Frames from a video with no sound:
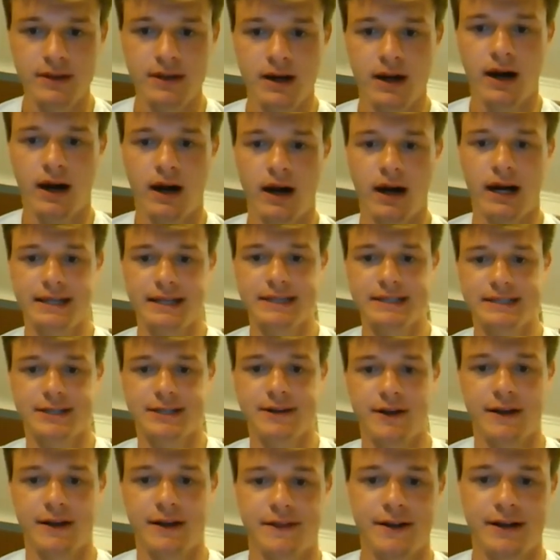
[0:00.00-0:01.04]
I can just
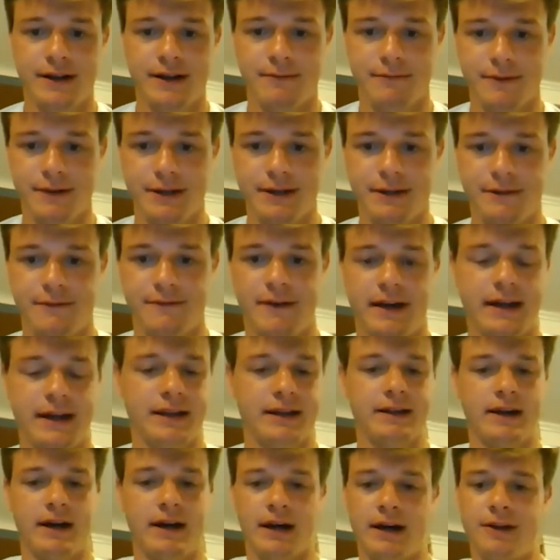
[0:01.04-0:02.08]
go out there and really
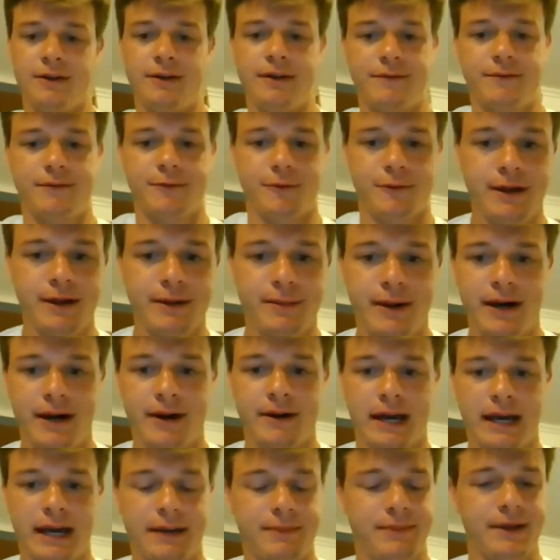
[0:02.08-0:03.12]
defend. I don't have to worry about.
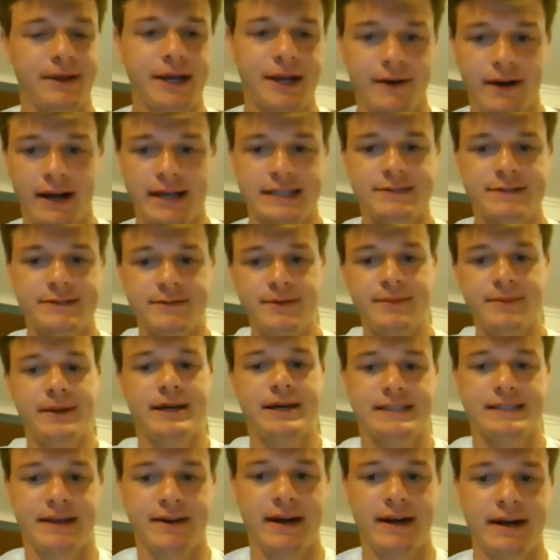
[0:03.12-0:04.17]
I can play aggressively
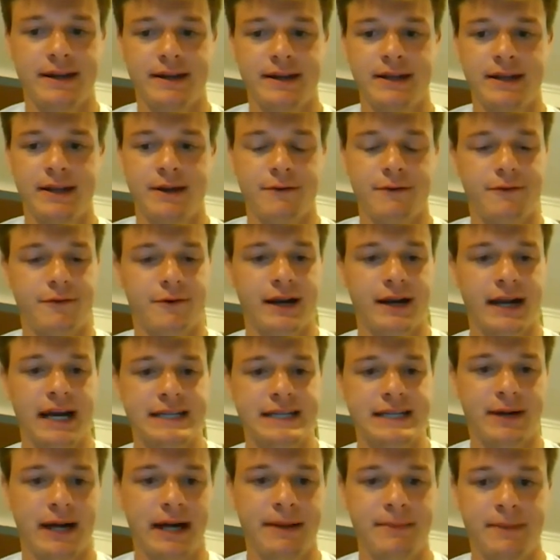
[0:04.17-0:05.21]
because I got 4 guys
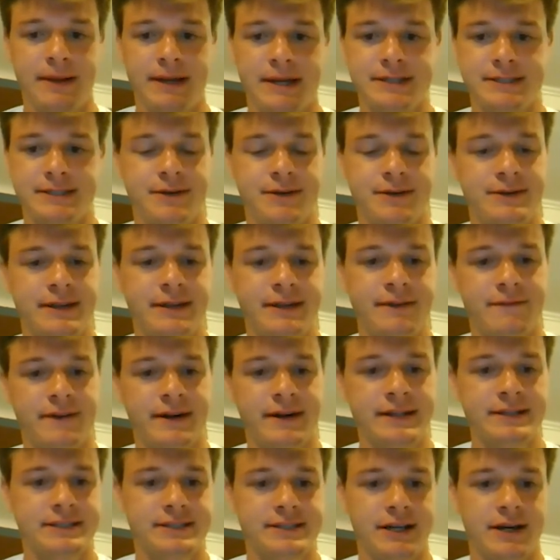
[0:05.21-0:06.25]
behind me in a zone
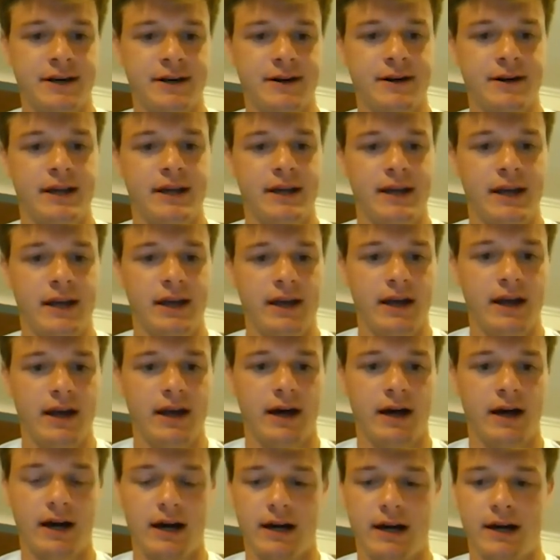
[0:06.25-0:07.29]
defense. So
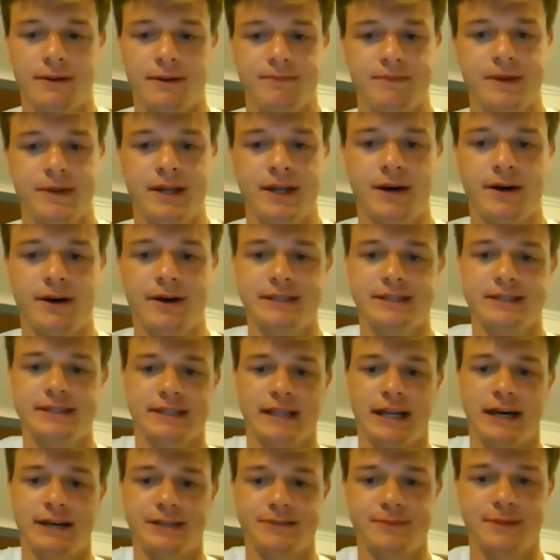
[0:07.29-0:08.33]
it just
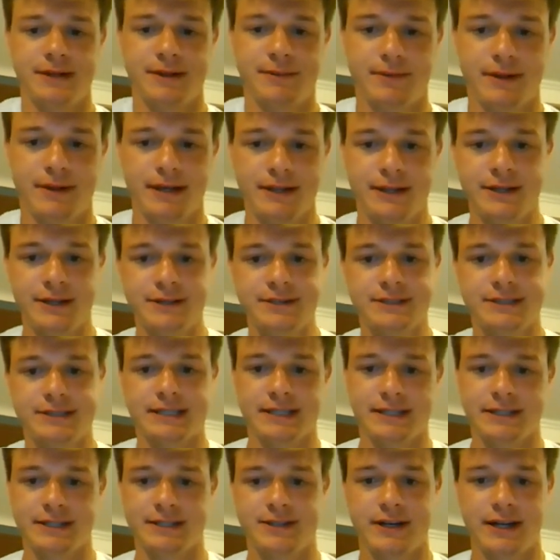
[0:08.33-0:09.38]
allows me to play loose
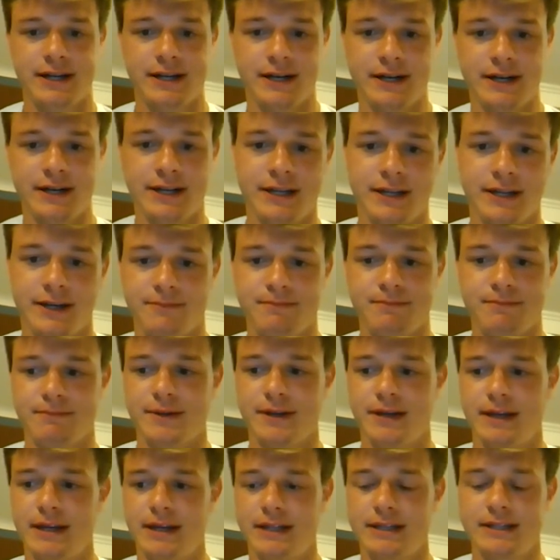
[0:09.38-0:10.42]
and try to
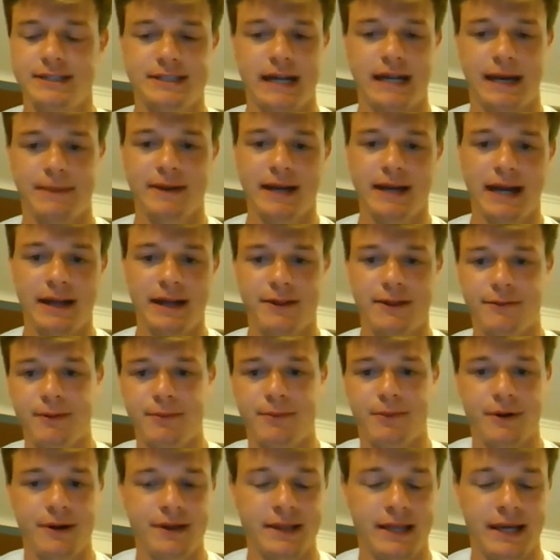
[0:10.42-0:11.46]
stop the guy at the
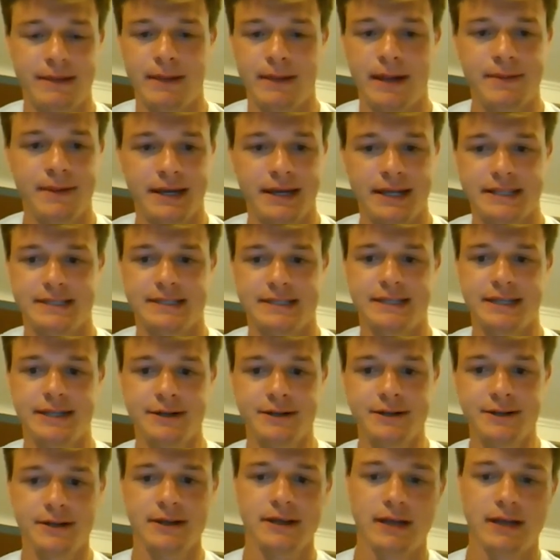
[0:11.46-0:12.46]
3-point line, maybe get a steal.